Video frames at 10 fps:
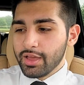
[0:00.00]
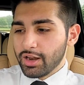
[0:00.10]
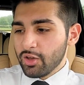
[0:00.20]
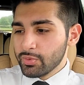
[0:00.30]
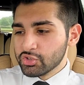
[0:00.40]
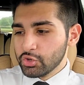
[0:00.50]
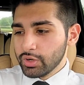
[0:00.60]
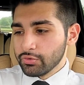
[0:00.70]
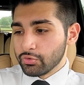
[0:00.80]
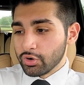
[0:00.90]
And I've been
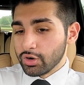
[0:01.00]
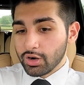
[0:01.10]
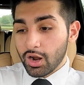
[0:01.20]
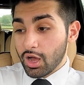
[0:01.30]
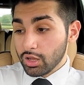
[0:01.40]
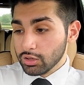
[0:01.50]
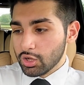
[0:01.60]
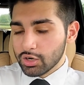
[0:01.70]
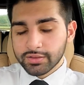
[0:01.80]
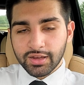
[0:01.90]
shooting for a
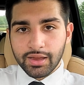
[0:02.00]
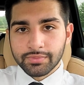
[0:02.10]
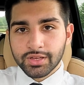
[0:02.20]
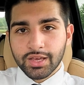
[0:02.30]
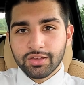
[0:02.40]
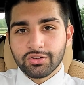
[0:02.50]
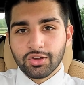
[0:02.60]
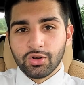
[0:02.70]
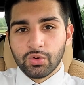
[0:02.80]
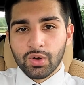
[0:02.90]
long time today,
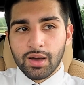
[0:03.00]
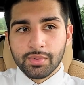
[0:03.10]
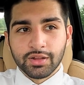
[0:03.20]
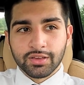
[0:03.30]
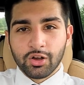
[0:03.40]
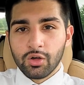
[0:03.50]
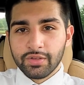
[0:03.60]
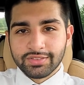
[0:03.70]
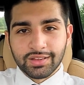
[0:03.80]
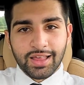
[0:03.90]
so I'm gonna call
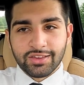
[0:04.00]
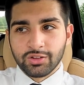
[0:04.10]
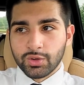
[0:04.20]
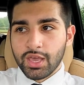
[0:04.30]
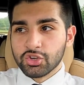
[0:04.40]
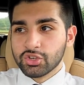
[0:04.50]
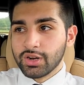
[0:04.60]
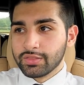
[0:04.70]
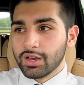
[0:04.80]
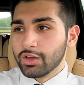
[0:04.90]
this the last
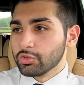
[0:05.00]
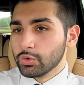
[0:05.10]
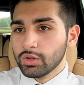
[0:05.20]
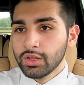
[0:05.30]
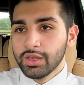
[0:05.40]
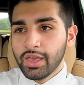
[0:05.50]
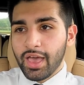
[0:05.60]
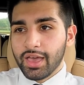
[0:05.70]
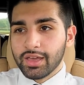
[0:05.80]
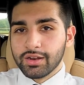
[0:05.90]
location at the high school.
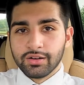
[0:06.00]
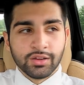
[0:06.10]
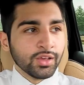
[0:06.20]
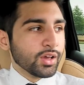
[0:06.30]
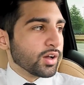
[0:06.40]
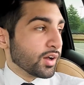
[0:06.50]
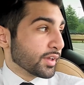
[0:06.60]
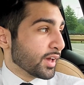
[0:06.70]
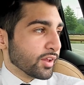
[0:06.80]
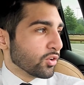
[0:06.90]
And
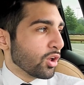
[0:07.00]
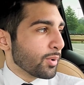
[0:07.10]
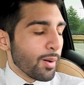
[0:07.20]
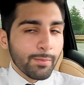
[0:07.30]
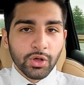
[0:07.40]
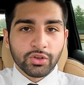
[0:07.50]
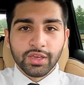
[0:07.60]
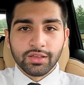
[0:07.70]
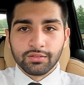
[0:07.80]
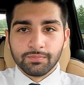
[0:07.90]
again, it's all about
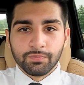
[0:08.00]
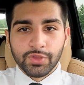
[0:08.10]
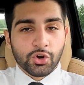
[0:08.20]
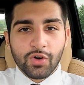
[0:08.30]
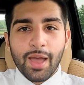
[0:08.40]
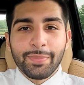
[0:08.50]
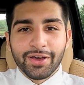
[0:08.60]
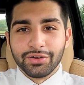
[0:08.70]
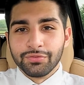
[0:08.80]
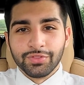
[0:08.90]
milking the crap
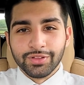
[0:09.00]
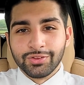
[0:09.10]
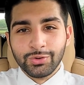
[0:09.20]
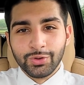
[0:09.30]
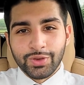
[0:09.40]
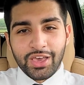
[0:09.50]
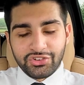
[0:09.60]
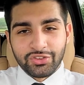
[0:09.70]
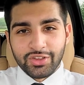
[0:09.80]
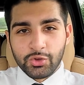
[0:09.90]
out of the 2
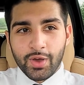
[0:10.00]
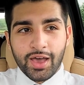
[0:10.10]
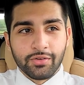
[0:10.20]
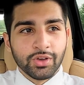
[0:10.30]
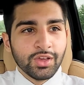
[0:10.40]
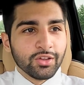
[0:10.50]
locations that you have.